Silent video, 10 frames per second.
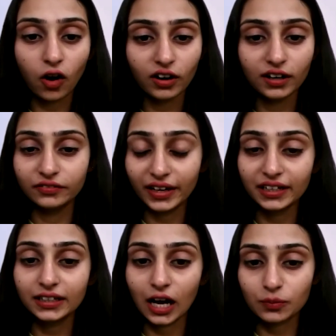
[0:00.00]
all
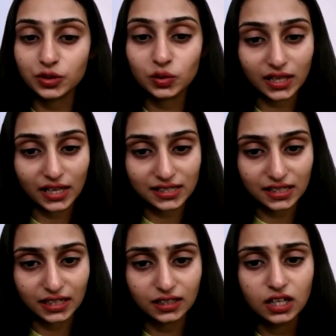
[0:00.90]
when it comes to
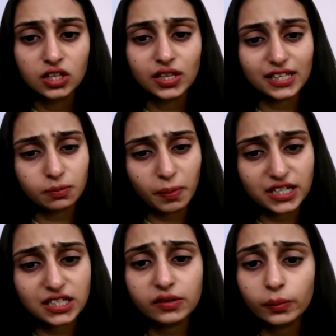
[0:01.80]
sunscreen,
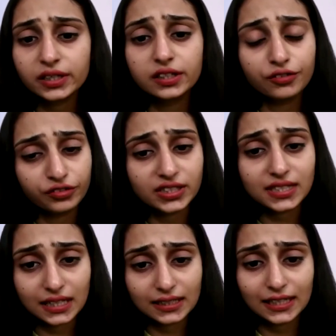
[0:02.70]
especially with
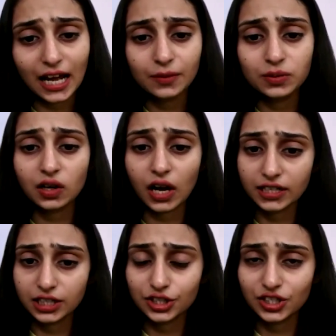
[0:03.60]
different skin types or
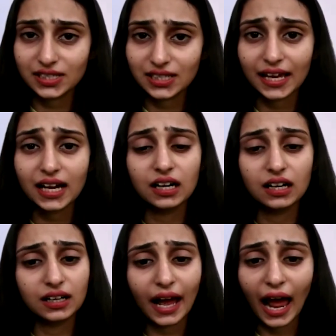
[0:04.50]
conditions like
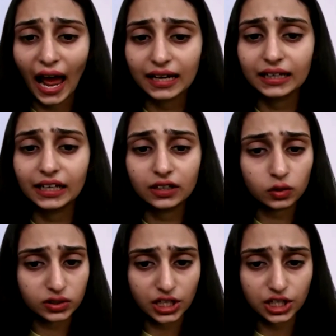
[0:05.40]
acne,
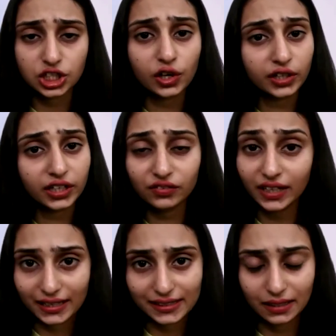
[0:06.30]
rosacea, or
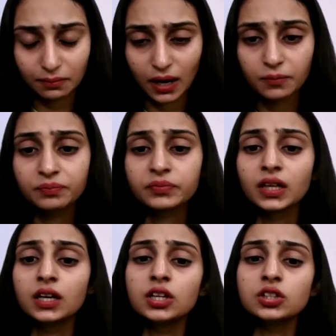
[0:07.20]
even eczema.
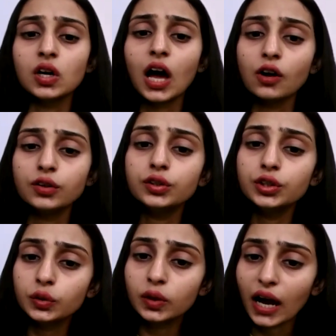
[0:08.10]
So how do
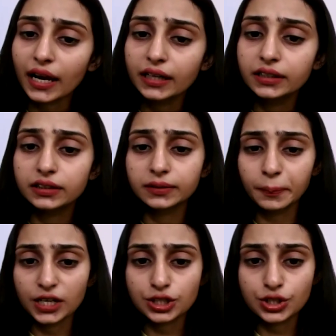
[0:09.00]
you guide
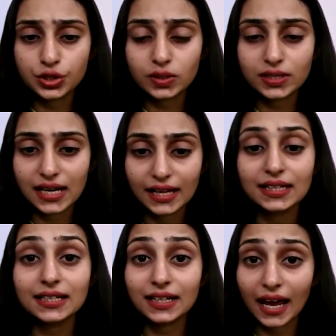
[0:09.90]
patients to
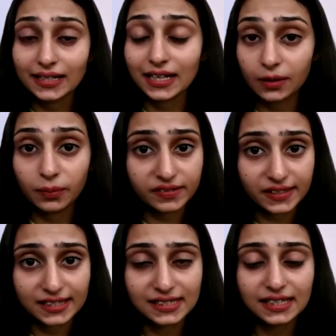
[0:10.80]
select the right type of
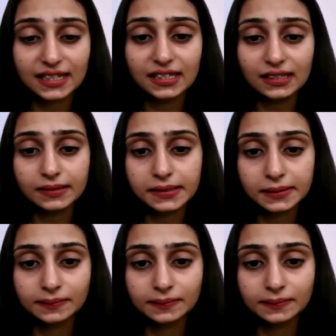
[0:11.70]
sunscreen?